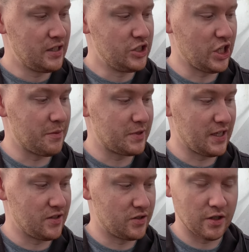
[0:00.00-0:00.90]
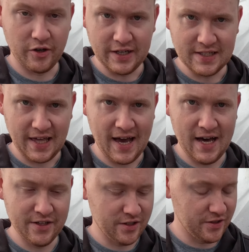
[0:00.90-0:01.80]
GM seeds are easily
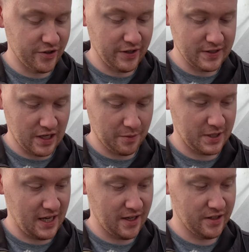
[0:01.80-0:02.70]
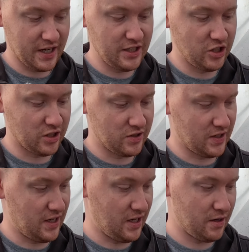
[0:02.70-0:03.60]
handled, they're easily obtained, and you can
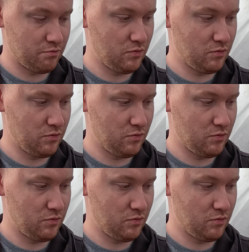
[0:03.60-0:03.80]
see,